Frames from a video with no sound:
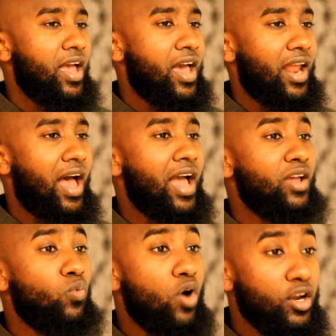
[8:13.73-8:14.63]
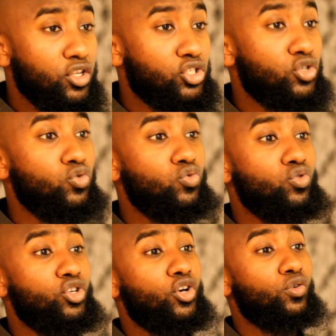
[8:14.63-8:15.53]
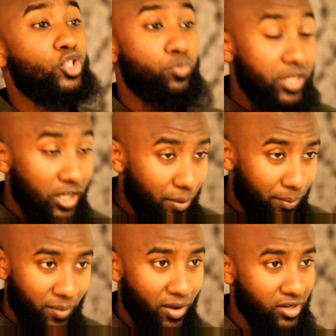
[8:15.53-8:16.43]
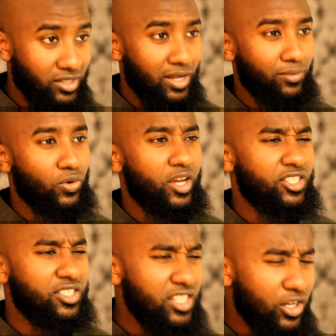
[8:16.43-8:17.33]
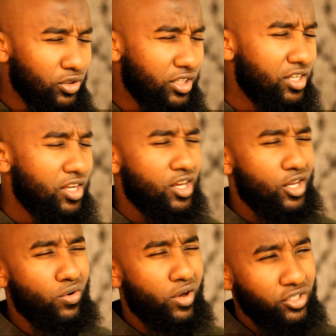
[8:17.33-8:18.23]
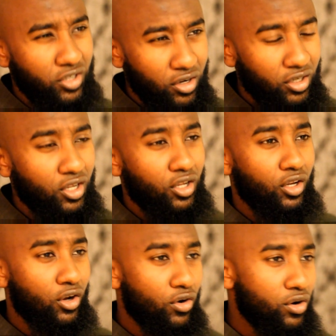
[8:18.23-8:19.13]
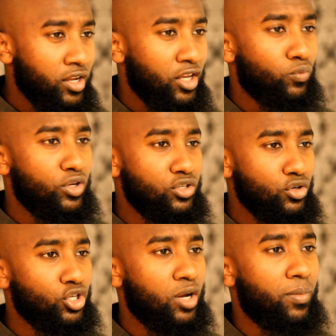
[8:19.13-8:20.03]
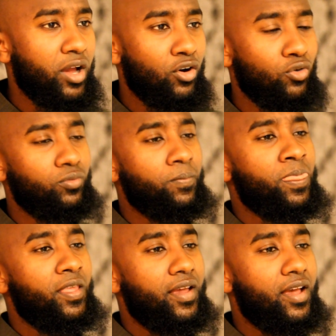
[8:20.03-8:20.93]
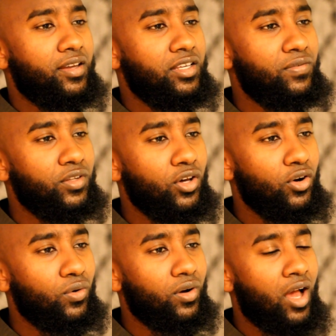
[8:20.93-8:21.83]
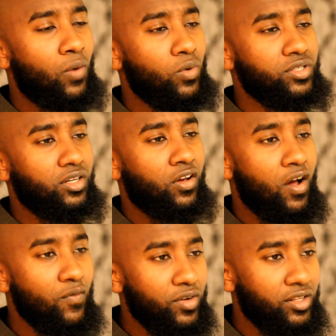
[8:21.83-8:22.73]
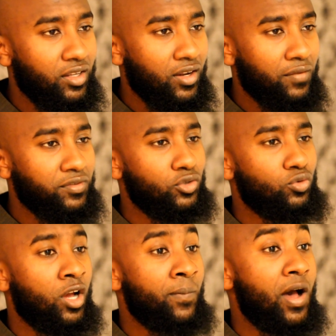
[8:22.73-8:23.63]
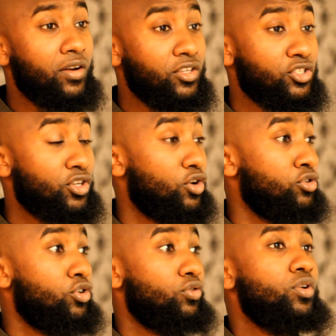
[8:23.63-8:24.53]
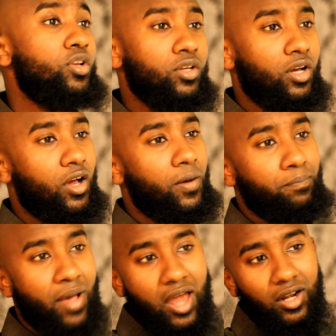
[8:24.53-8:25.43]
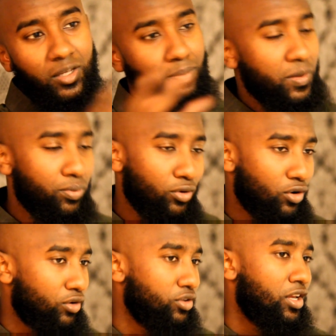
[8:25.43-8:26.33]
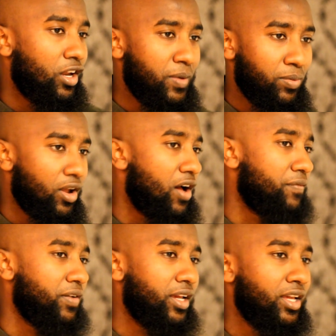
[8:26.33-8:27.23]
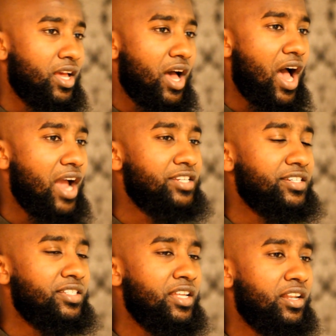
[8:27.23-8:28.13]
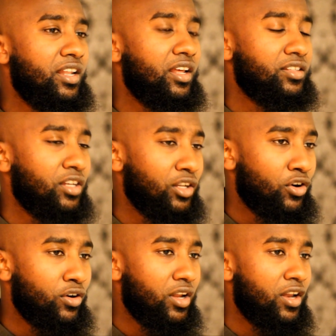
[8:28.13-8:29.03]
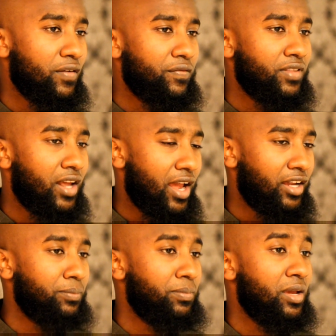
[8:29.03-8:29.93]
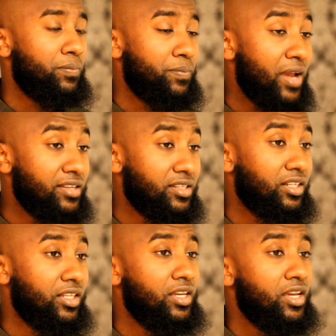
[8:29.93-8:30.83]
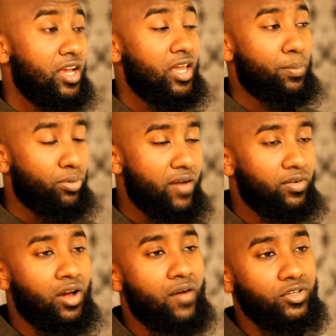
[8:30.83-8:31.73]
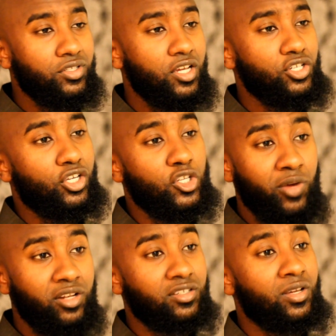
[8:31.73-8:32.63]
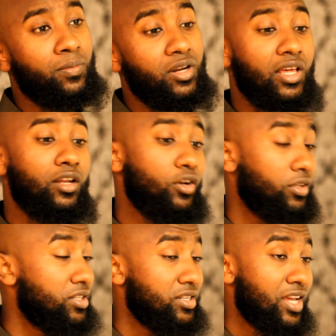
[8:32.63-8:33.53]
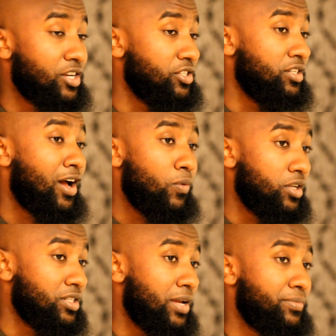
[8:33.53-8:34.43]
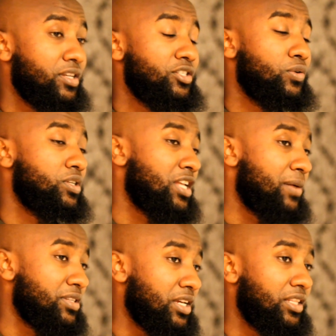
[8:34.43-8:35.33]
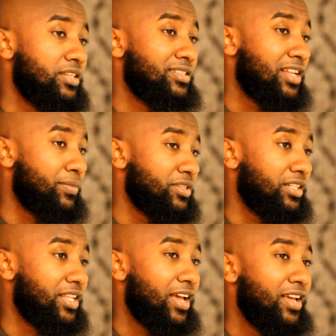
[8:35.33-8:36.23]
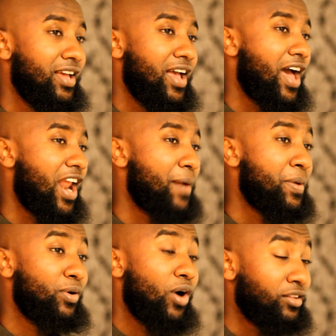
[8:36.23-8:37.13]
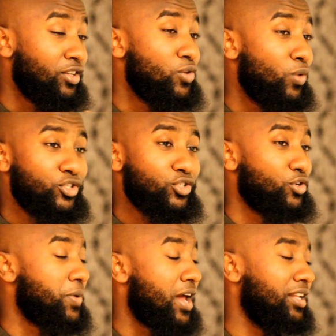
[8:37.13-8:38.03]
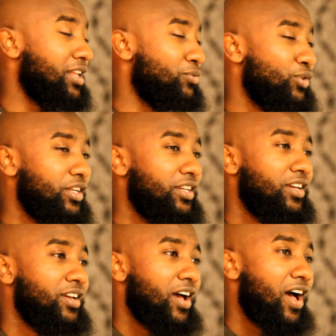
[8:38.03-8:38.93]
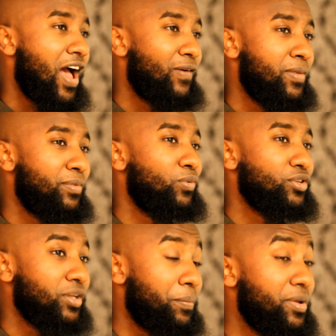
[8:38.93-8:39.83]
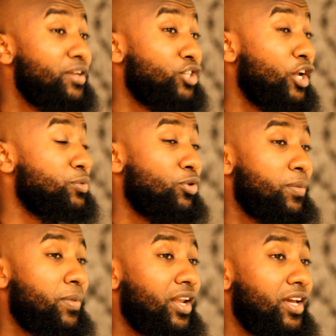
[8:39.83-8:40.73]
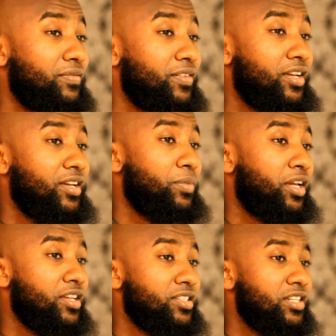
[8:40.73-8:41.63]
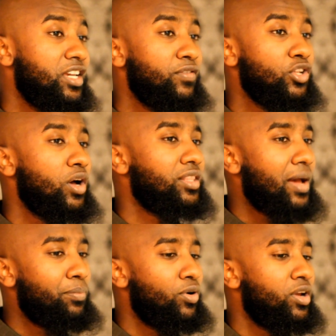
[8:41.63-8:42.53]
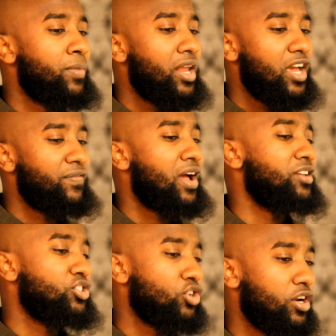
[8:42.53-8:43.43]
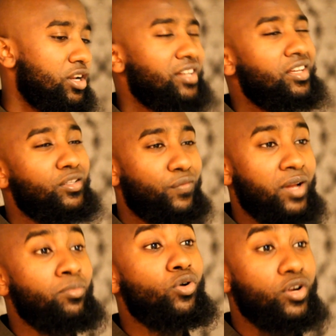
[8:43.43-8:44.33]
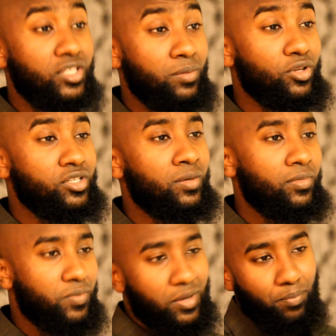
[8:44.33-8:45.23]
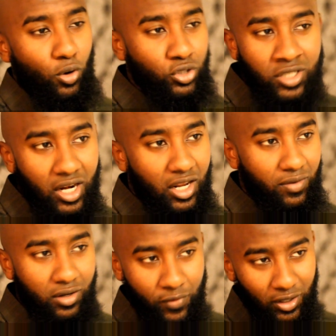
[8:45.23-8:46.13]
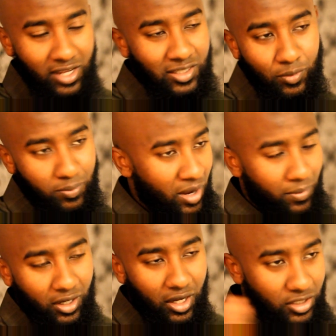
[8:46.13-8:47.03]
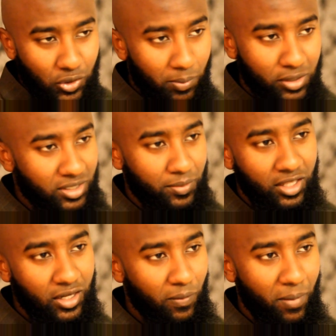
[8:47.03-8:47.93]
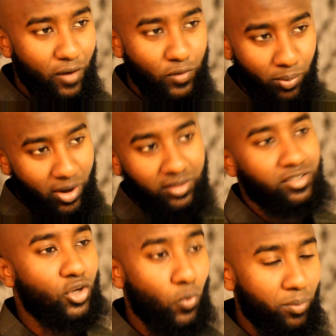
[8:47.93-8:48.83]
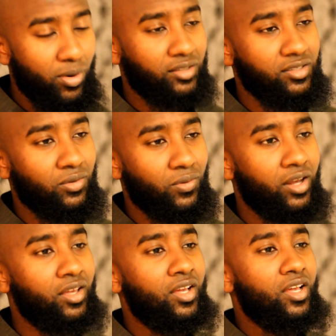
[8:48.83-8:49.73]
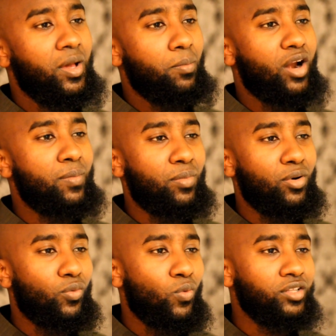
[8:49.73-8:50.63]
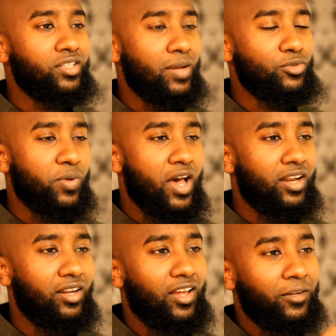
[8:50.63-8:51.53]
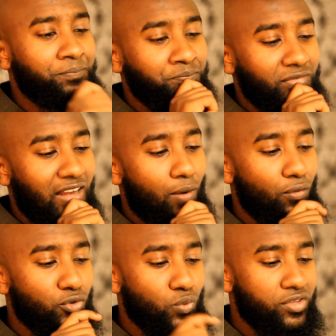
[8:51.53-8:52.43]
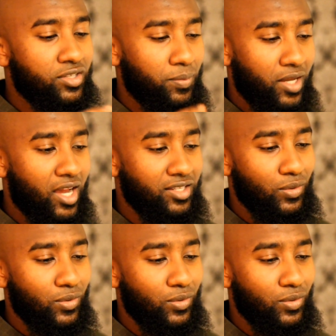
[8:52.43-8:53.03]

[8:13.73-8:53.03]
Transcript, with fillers: And I wanted to, you know, speak up about Islam. So I secretly, you know, I started learning and researching on my own and even though I wasn't confident enough to come out and start, you know, uh, battling people or telling people off, like I just needed to, to, learn enough that I could be basically in a private conversation explain to somebody that look, this is actually not what Islam says. You know, Islam is like this, Islam is like that. And I remember, I'll tell you one story, panel that really I remember was a big change point in my life because even though at that point in my life I started identifying more as a Muslim, post 9/11, if your last name was Muhammad, khalas, you were Muslim. It didn't even matter if you are practicing, you weren't practicing, right? But I remember one time, subhanAllah, I was with some guys.